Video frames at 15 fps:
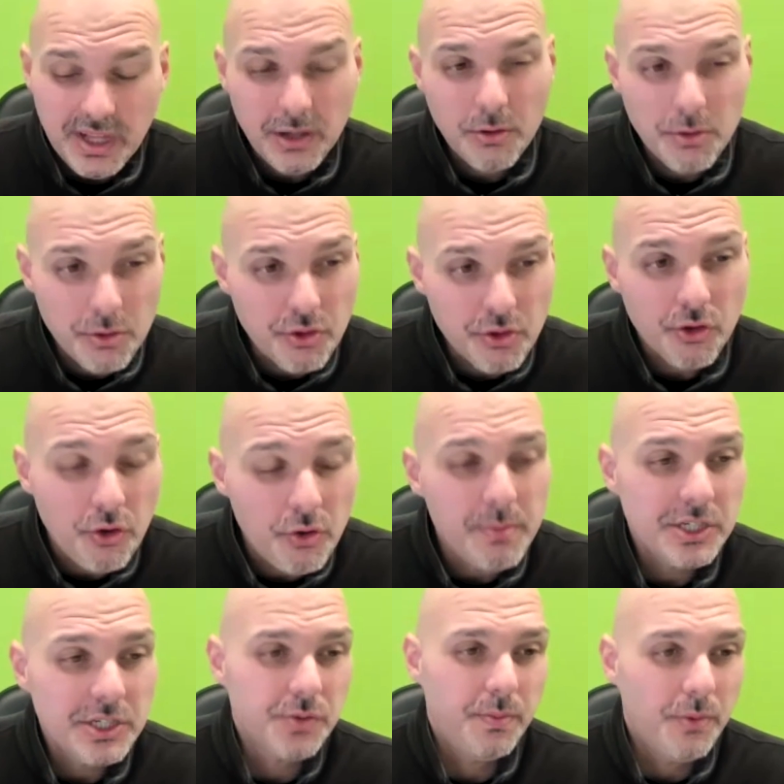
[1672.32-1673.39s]
learned so
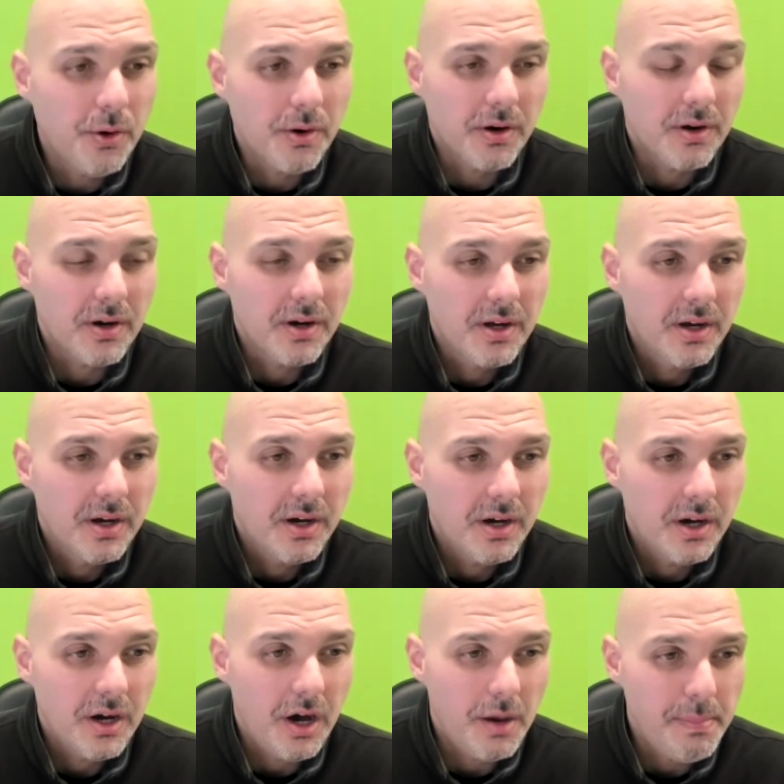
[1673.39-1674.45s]
much more
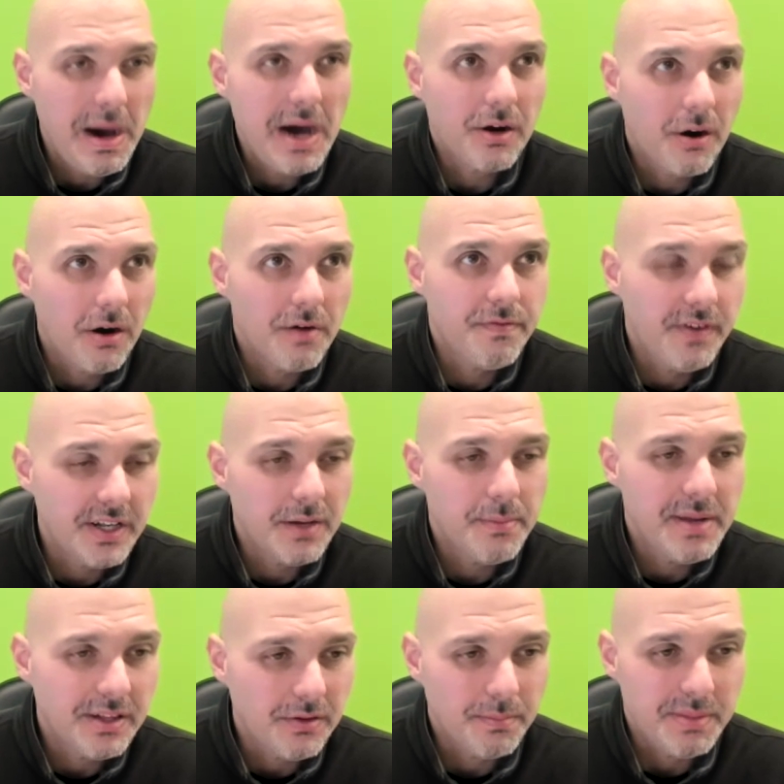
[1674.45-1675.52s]
about our
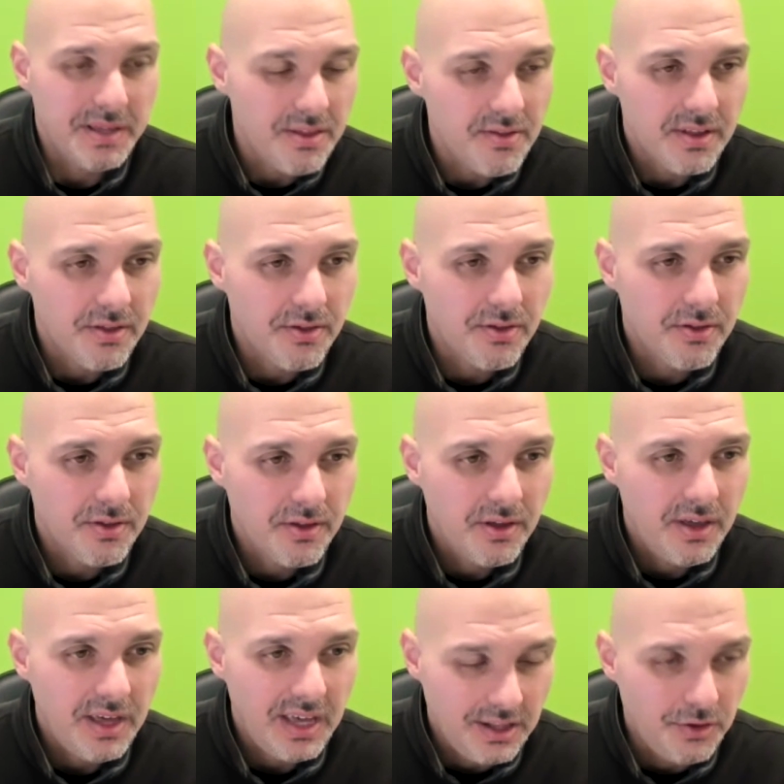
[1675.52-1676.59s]
fundamental business
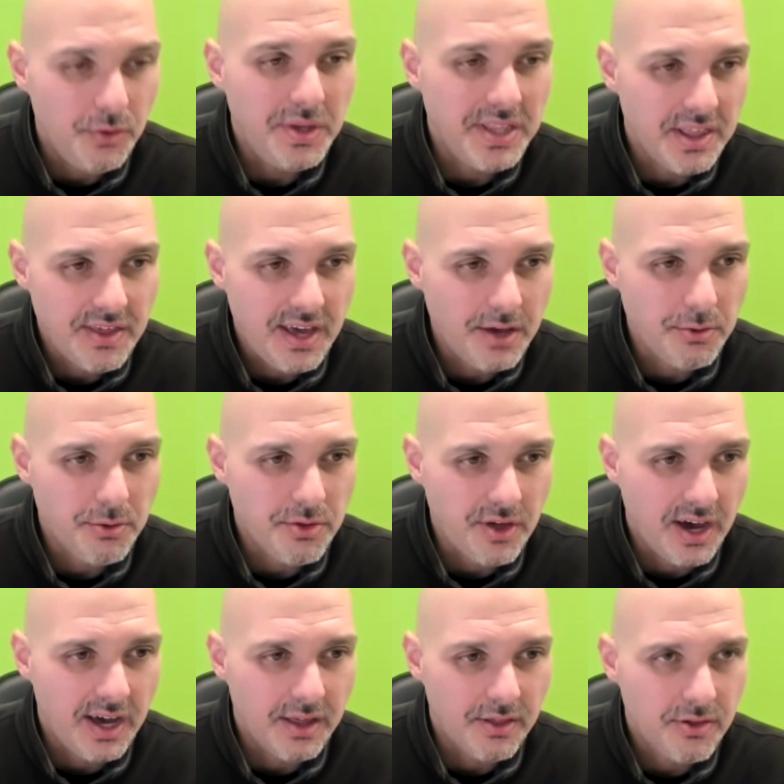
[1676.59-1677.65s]
in doing this
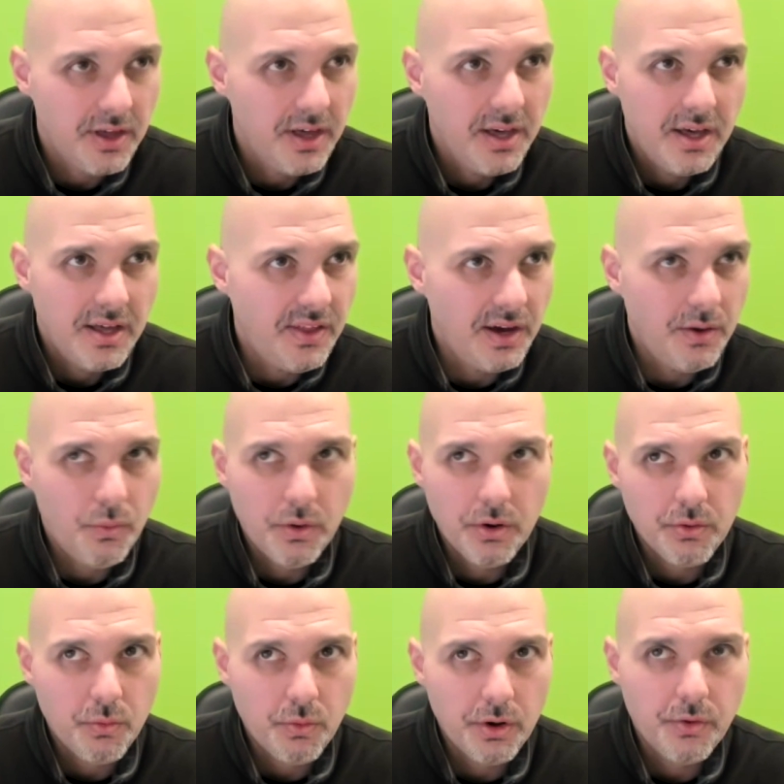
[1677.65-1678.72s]
exercise that
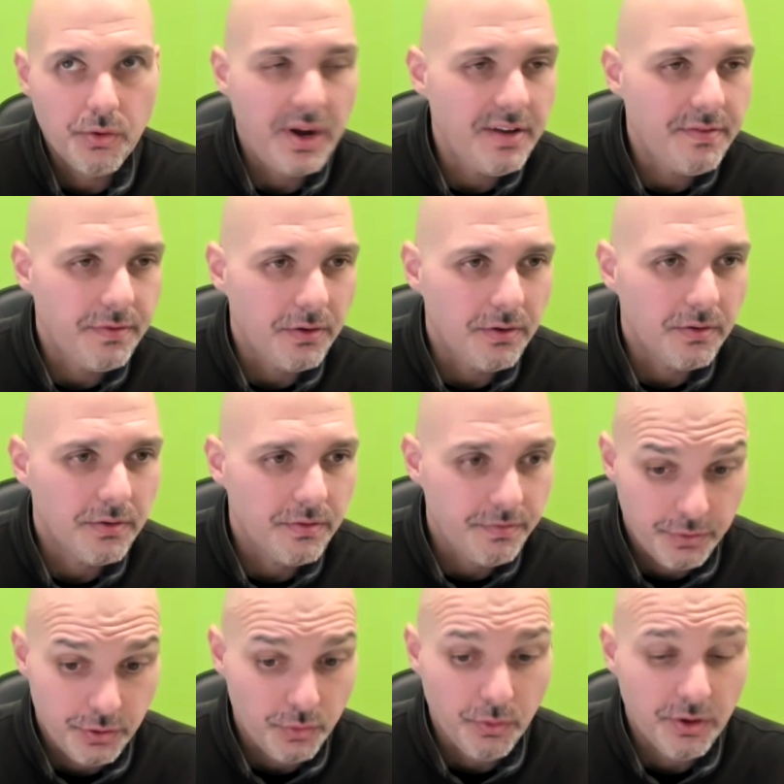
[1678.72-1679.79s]
we're grateful
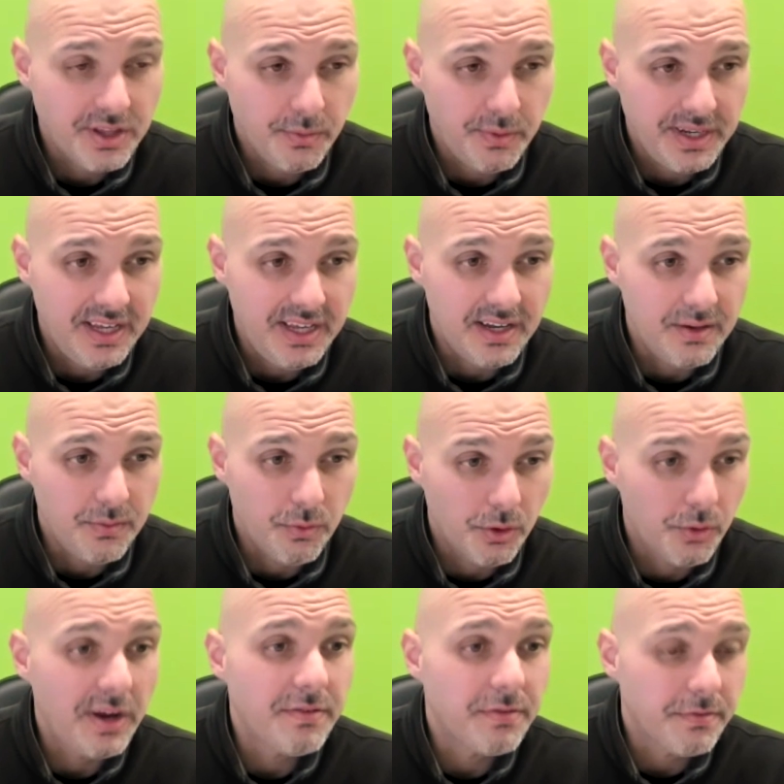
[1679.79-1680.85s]
for the work that we did. We're
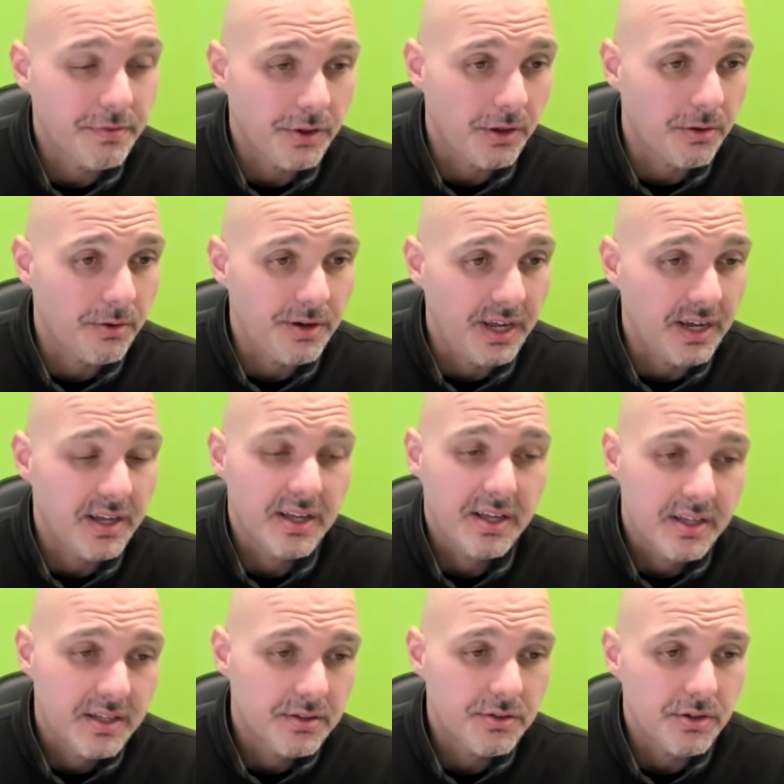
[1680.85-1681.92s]
grateful for the learning.
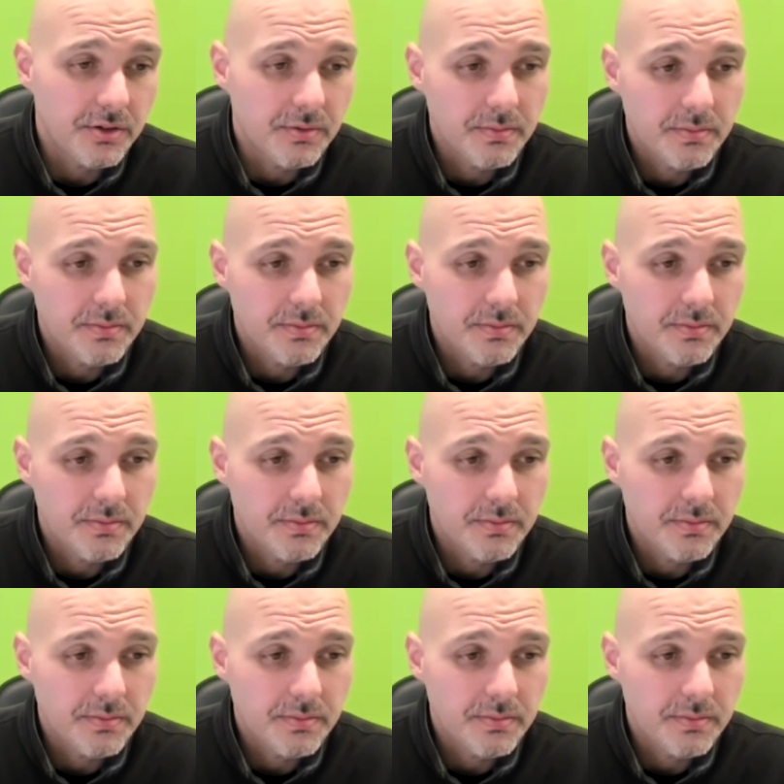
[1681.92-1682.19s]
So